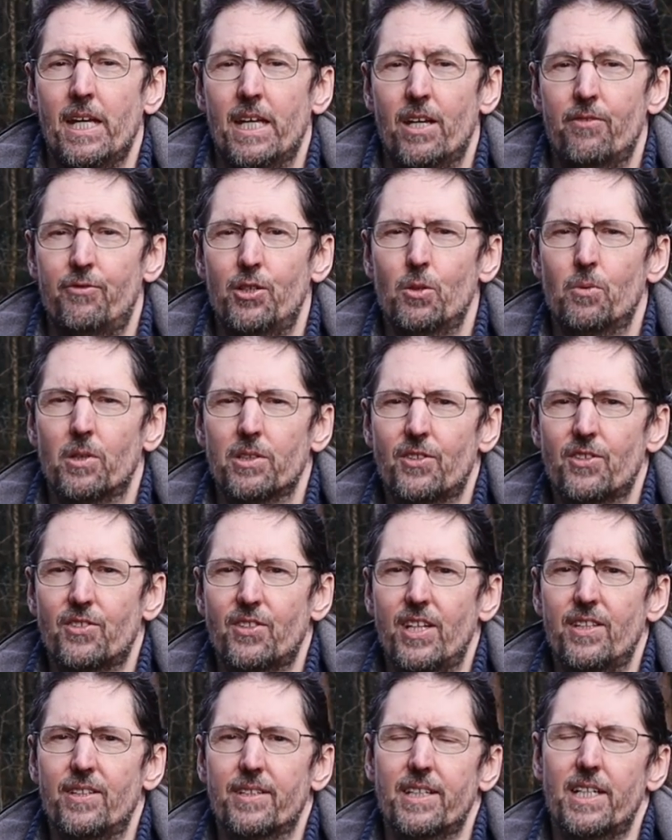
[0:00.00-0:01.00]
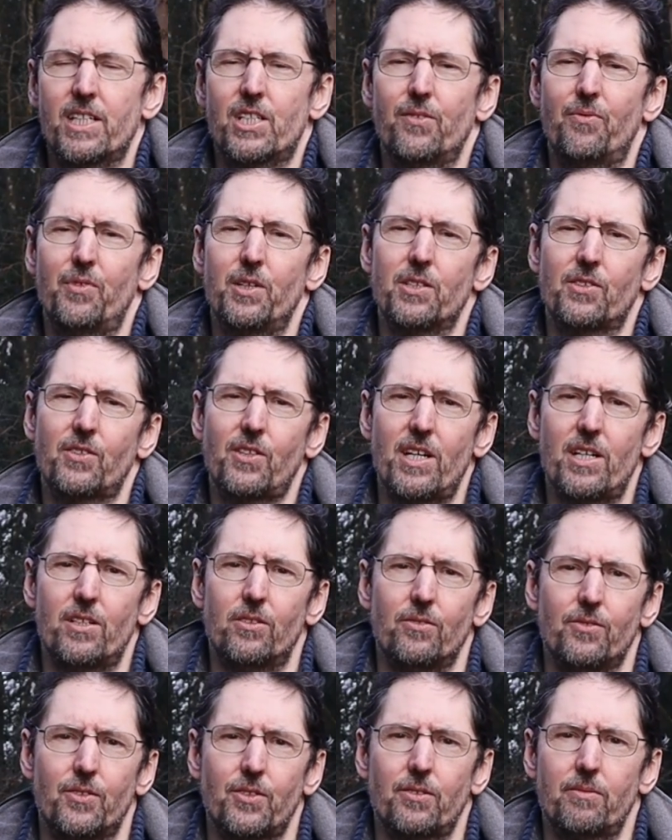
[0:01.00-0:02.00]
If you want to see the data for
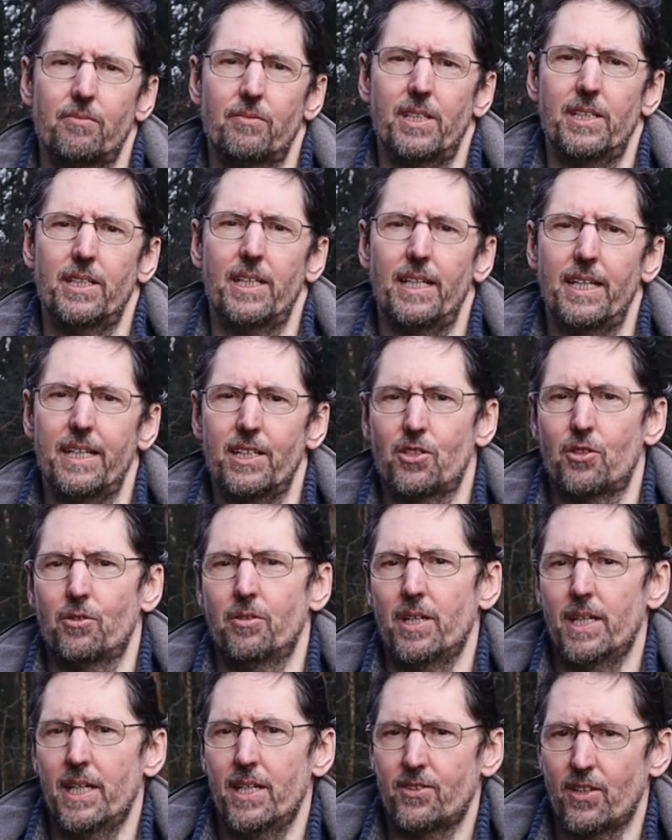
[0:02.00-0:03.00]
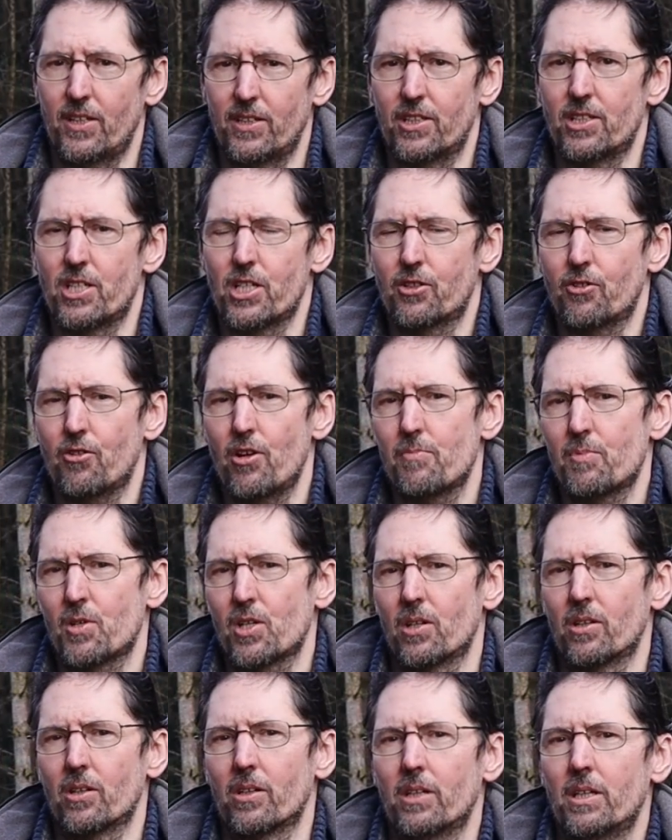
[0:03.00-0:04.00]
yourselves, then the link to it is in the
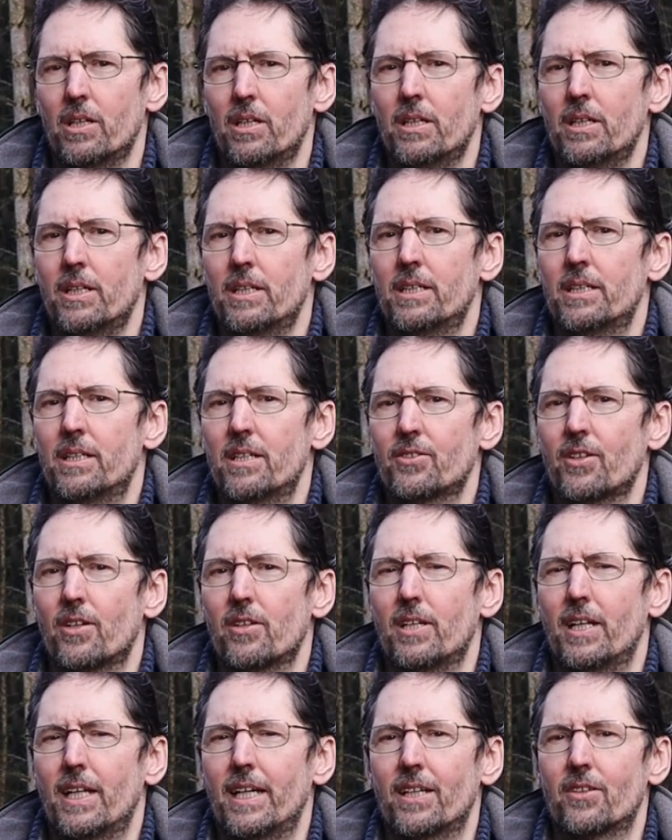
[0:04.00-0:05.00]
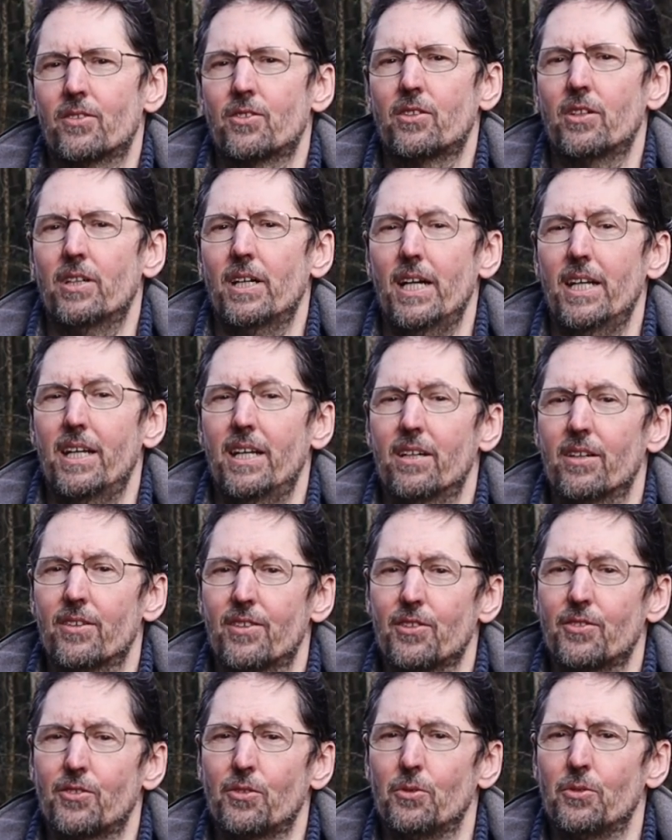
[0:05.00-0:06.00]
description, as are the links to any
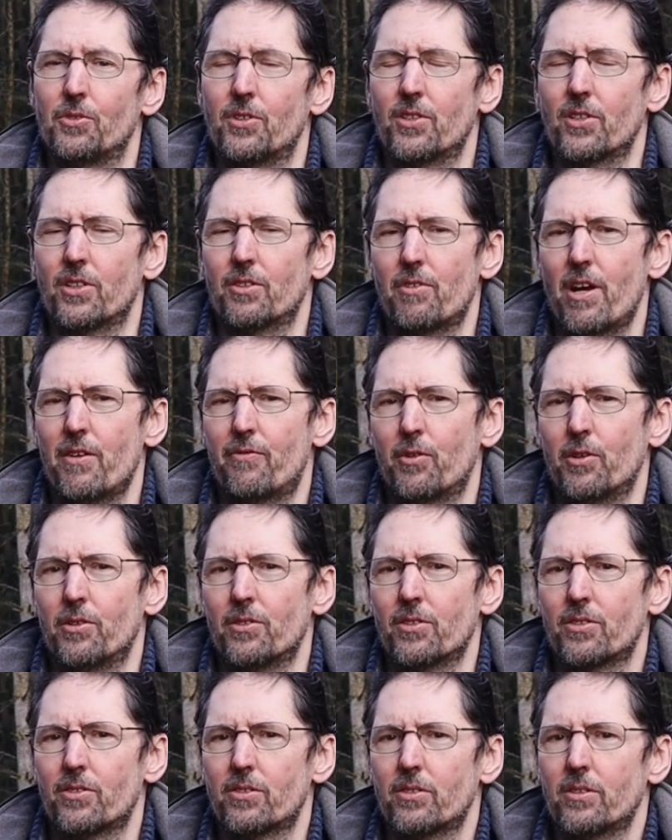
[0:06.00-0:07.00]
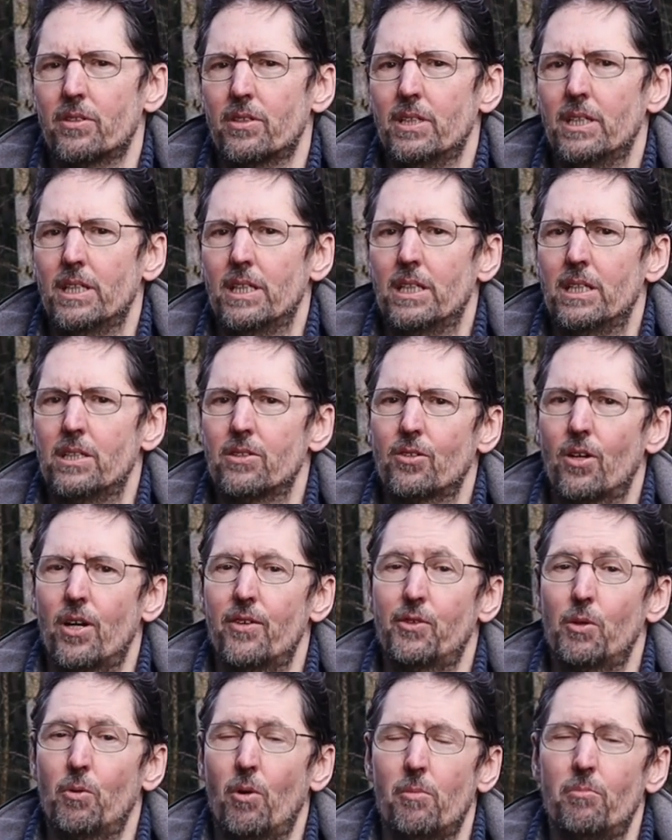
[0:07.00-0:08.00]
other sources I reference. So
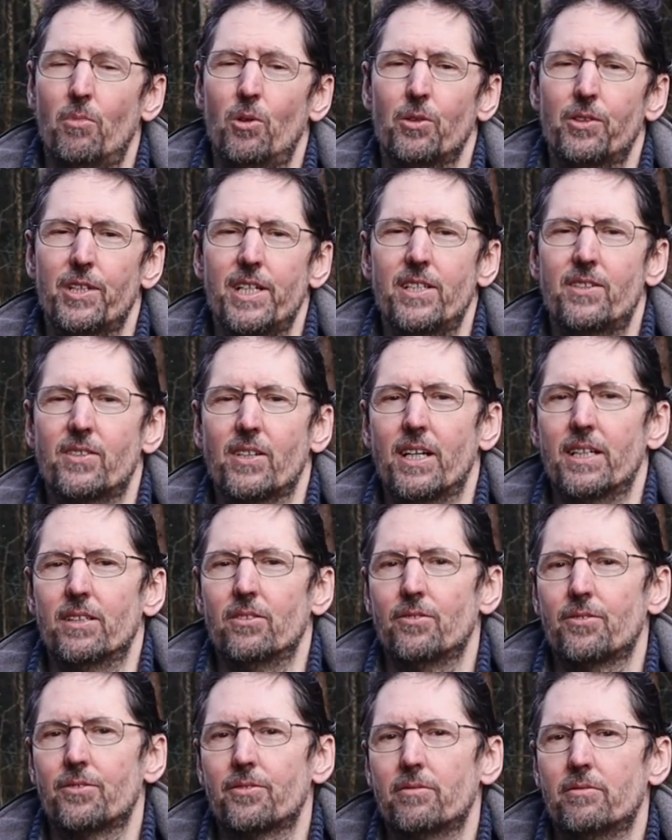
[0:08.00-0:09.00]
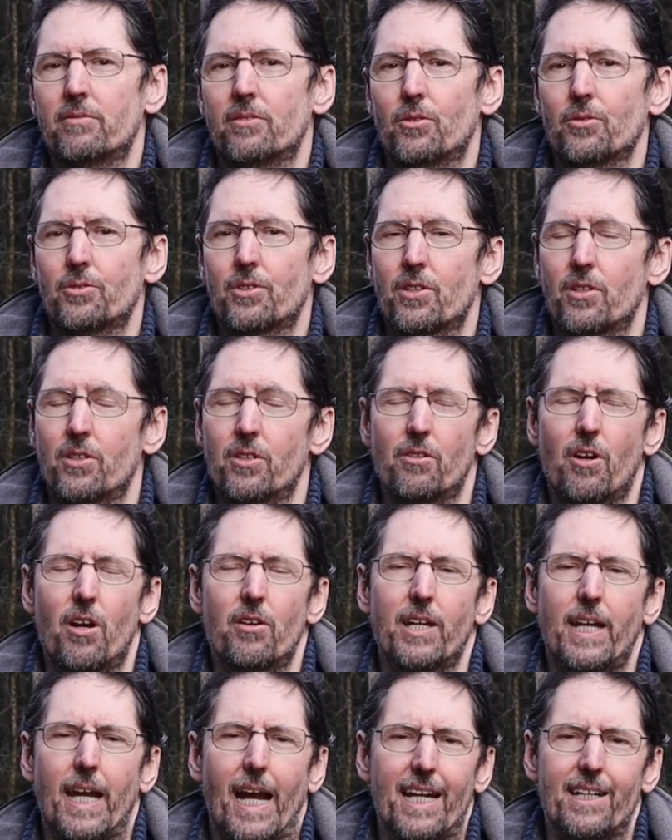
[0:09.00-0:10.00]
if you want more details or to do your
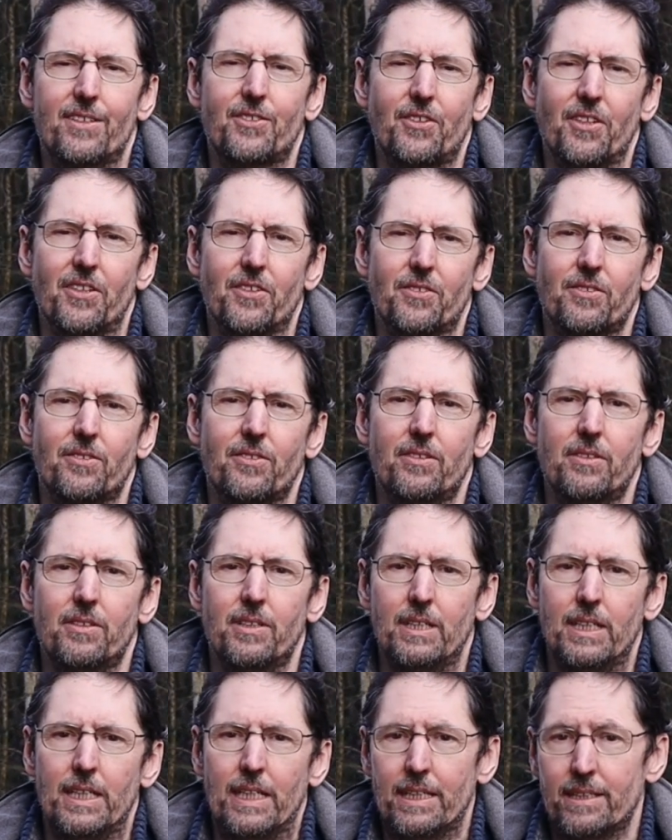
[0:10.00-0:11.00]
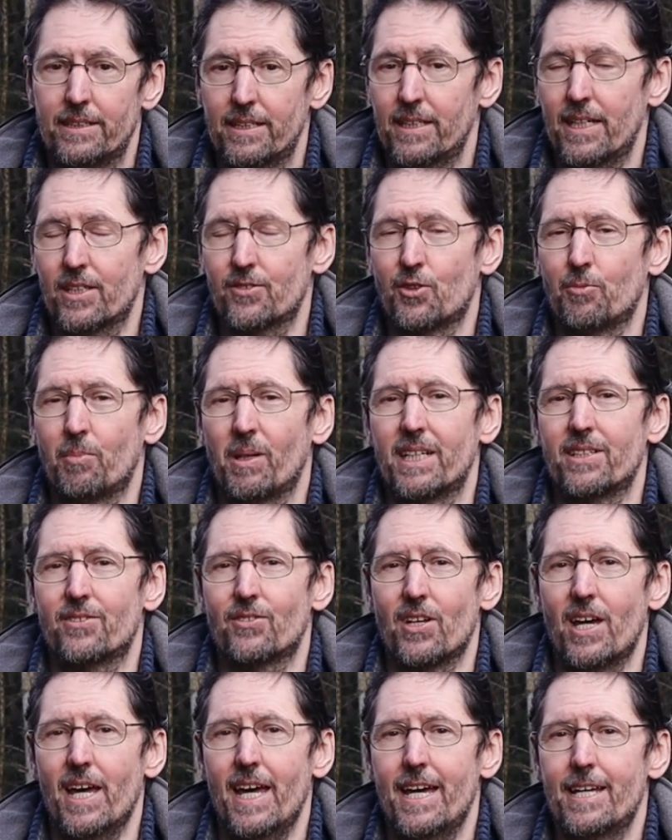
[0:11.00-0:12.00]
own analysis, then that's the place
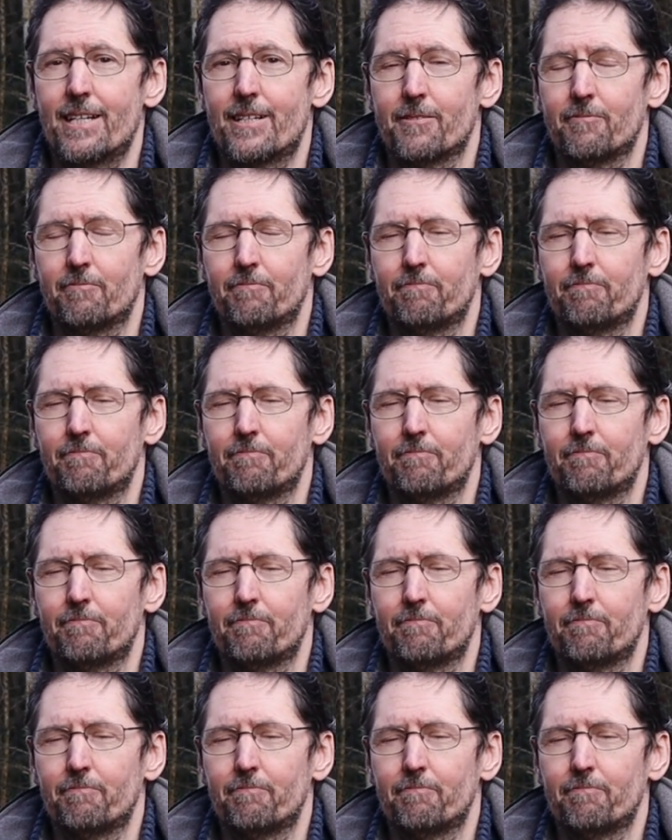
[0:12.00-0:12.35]
to head.